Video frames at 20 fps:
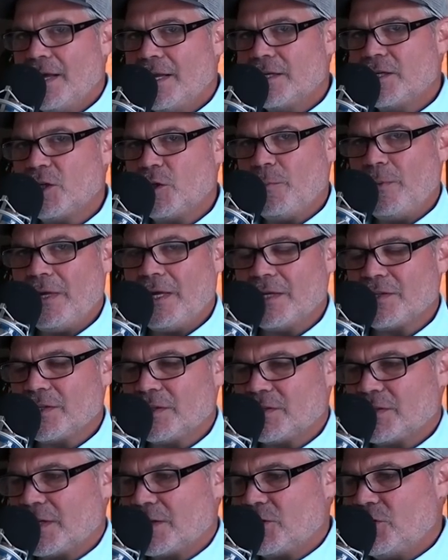Just because
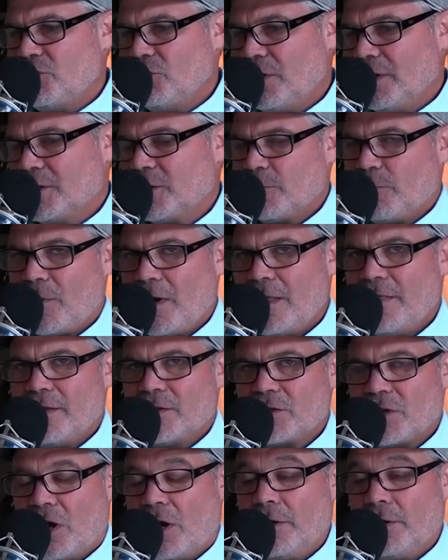it says you can spray
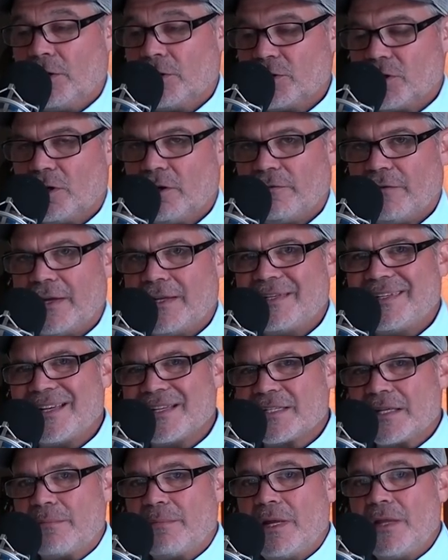this on your turf, it
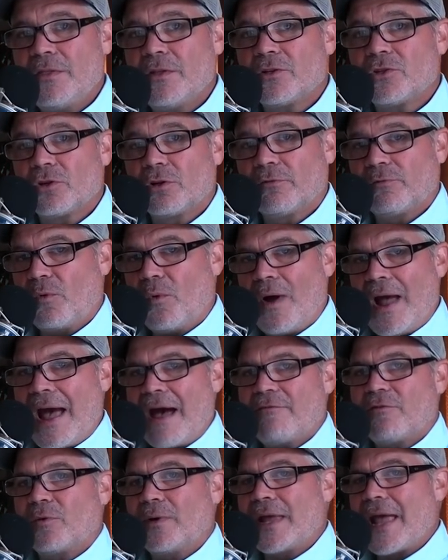doesn't mean the turf won't
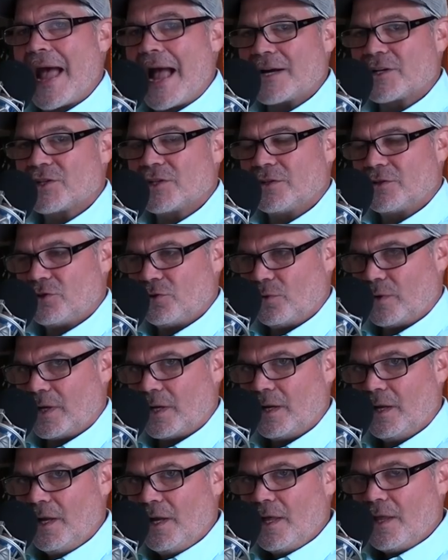have a reaction to
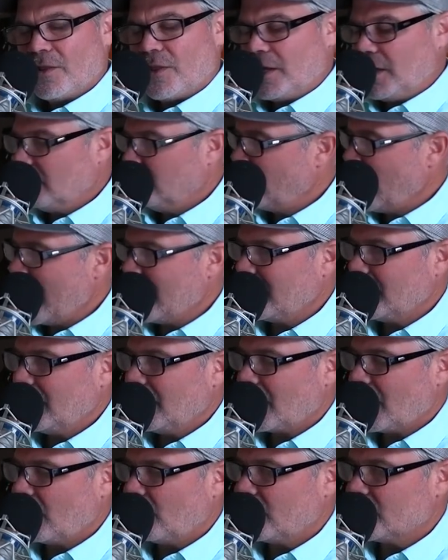it. Think of that
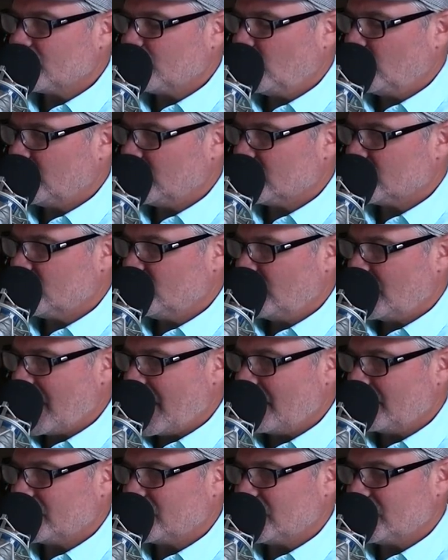again. I always put this to
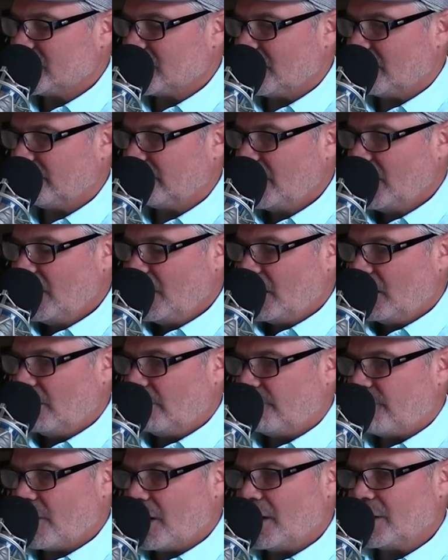analogies of
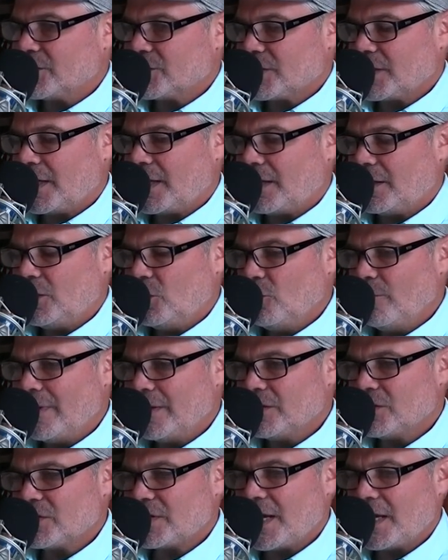us and
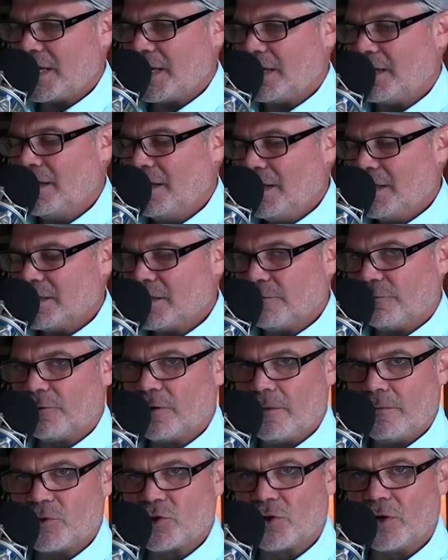humans taking
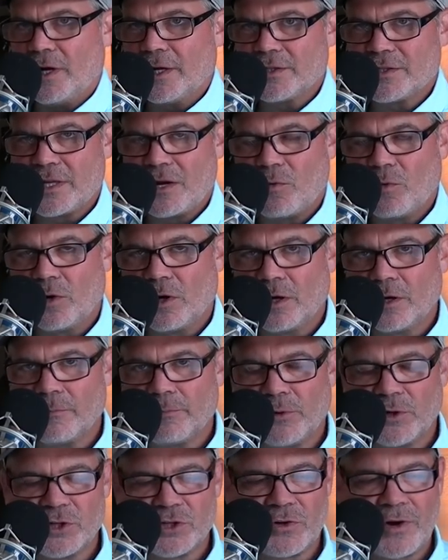different drugs that we're
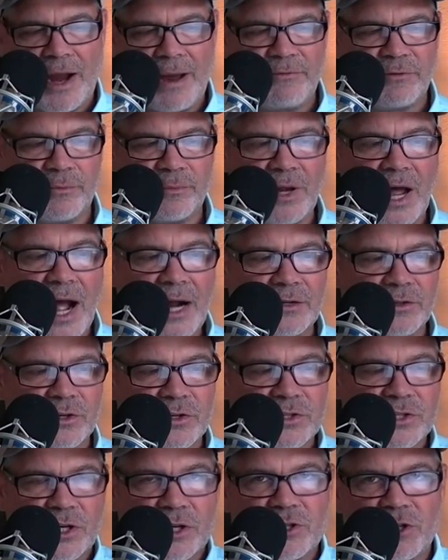prescribed from
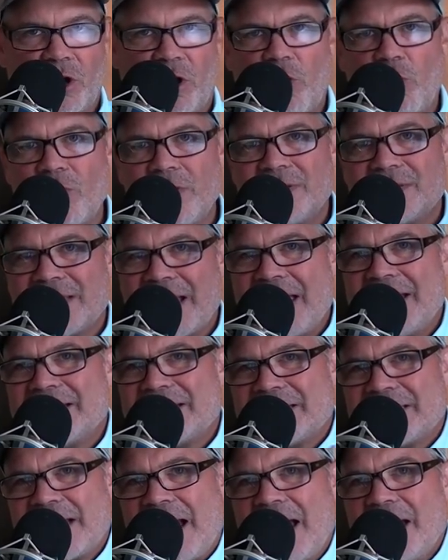doctors. There's always a
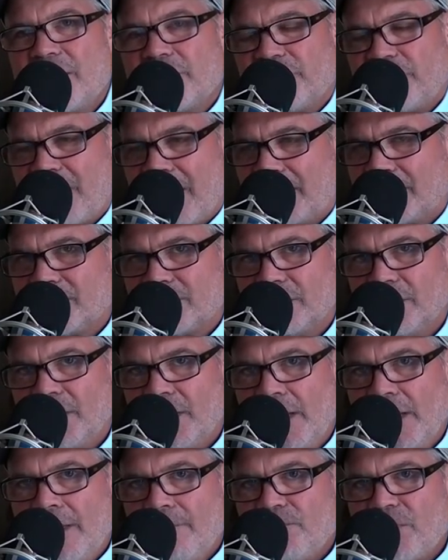side effect.
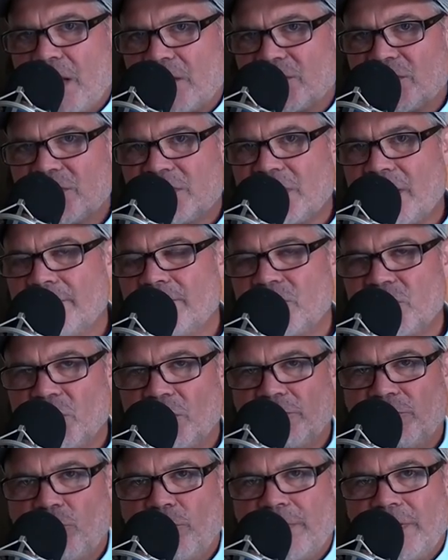Now, some
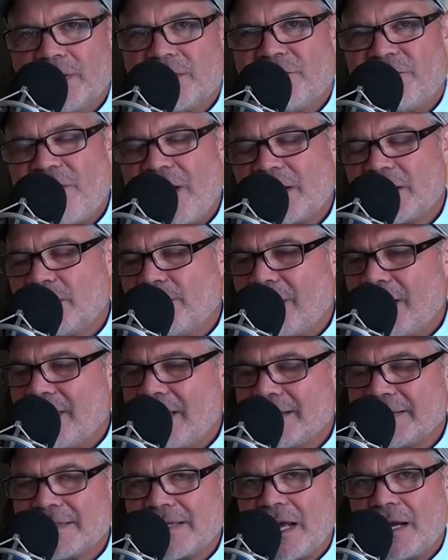turf will be affected by
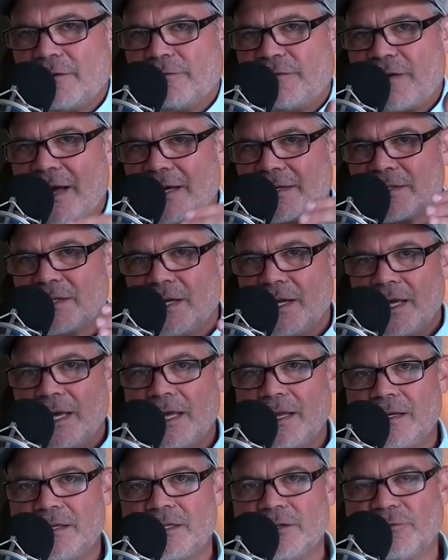that side effect
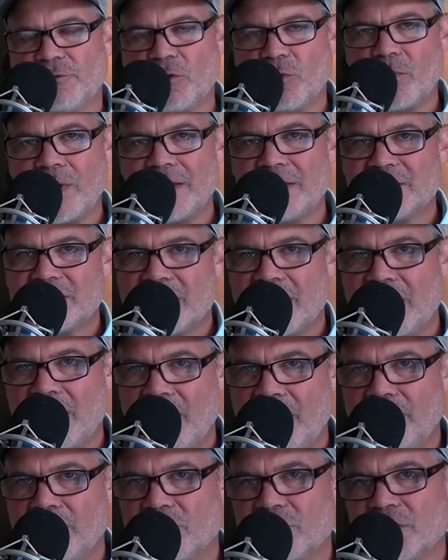in different ways than
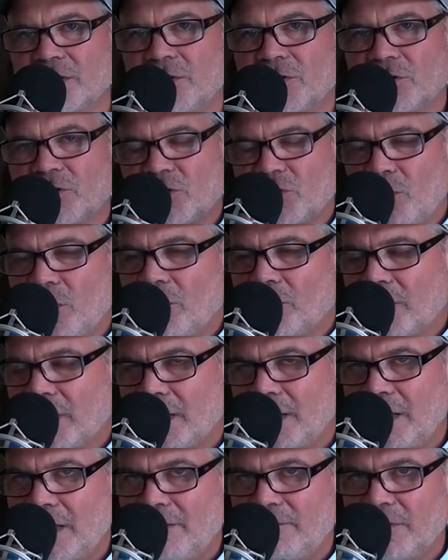others, and your soil
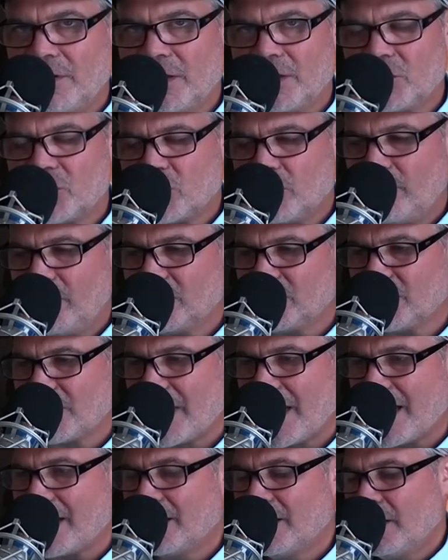can even contribute to
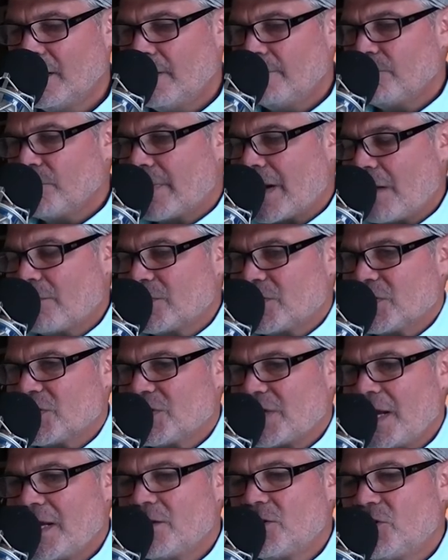that. But I would just
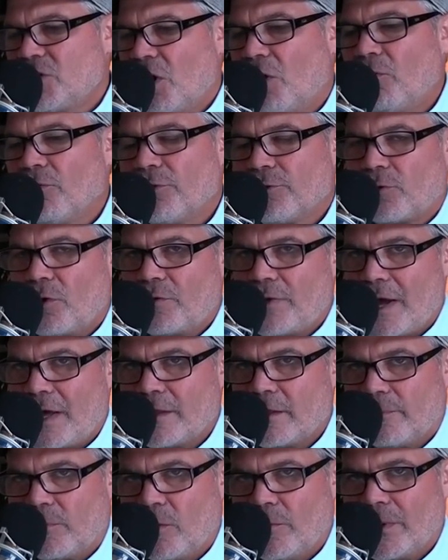say don't throw
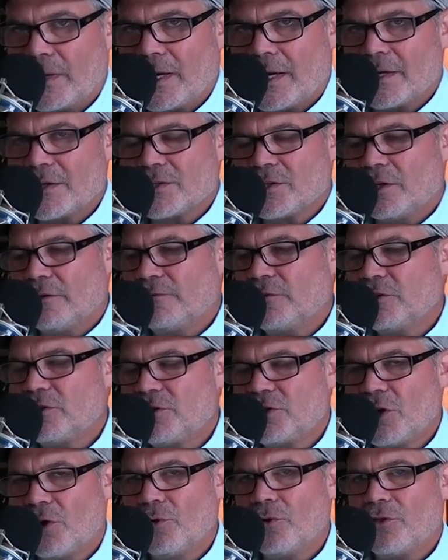down the propiconazole if you
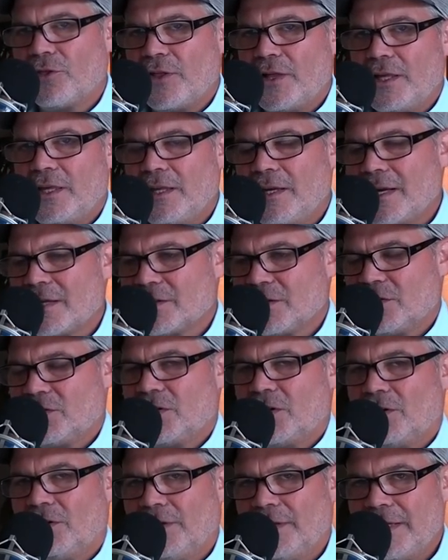don't think you
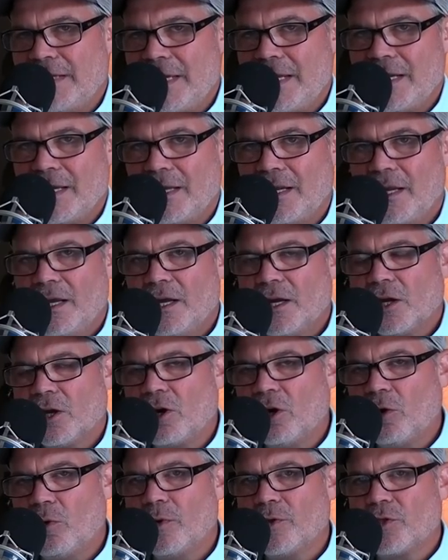necessarily need it.
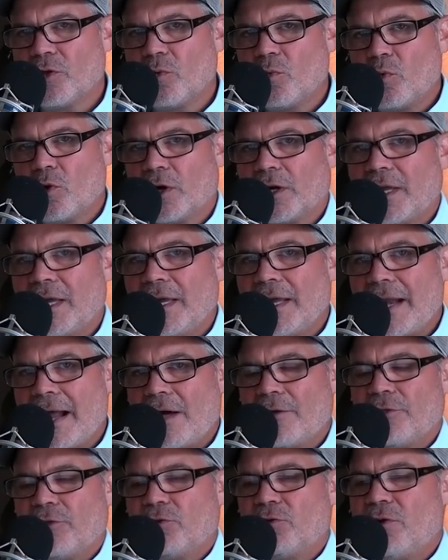Go with the working it
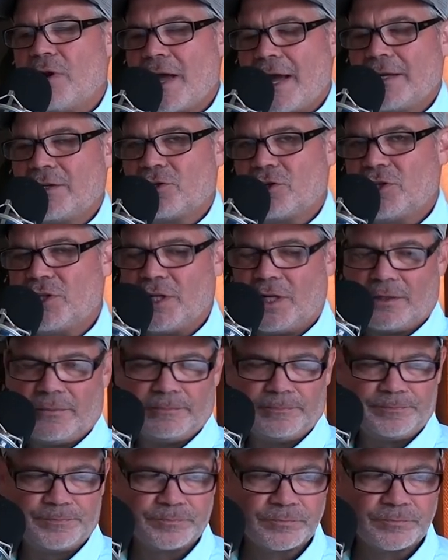out through nitrogen.